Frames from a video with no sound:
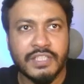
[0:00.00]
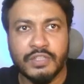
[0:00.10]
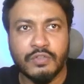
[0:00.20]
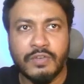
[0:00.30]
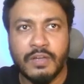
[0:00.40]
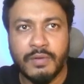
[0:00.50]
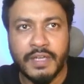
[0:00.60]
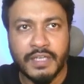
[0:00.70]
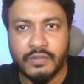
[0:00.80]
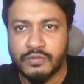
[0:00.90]
your Fiverr
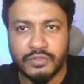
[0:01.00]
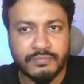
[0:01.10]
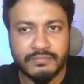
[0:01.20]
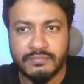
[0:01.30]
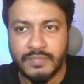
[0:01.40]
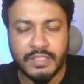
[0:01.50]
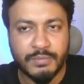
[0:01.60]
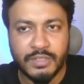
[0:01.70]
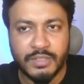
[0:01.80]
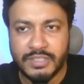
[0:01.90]
account. That's
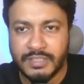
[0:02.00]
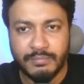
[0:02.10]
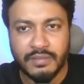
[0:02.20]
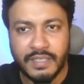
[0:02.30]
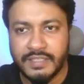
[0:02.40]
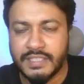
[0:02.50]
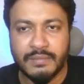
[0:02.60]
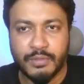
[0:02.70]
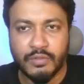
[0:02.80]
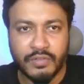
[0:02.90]
pretty simple, and set
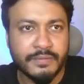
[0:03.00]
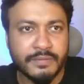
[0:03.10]
up your gig